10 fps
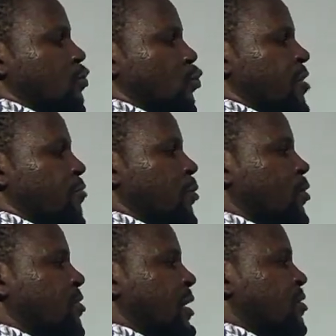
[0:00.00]
12
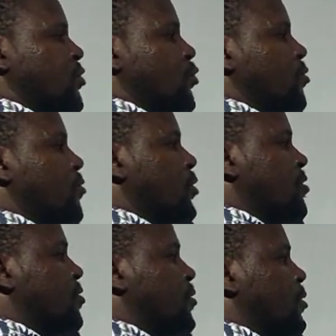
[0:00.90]
plus 32,
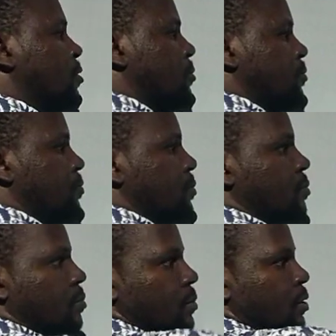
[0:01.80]
44.
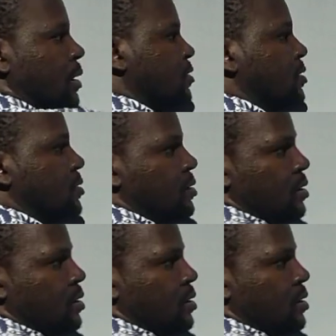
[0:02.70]
You can see.